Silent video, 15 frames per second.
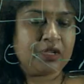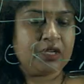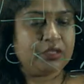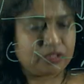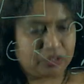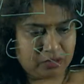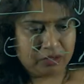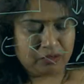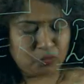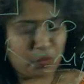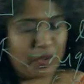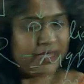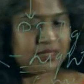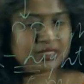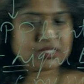So,
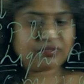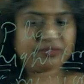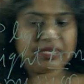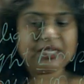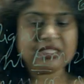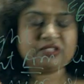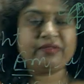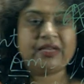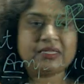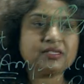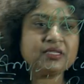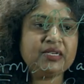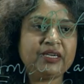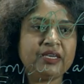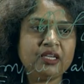why this field is
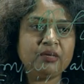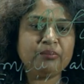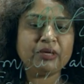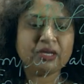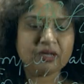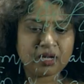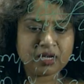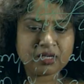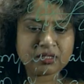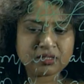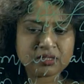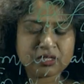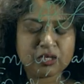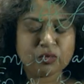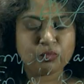fascinating? Because
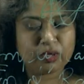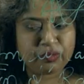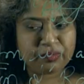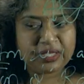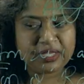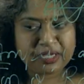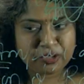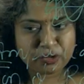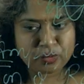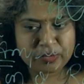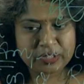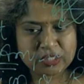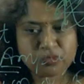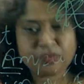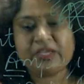what we can do
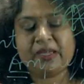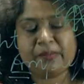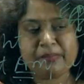is we can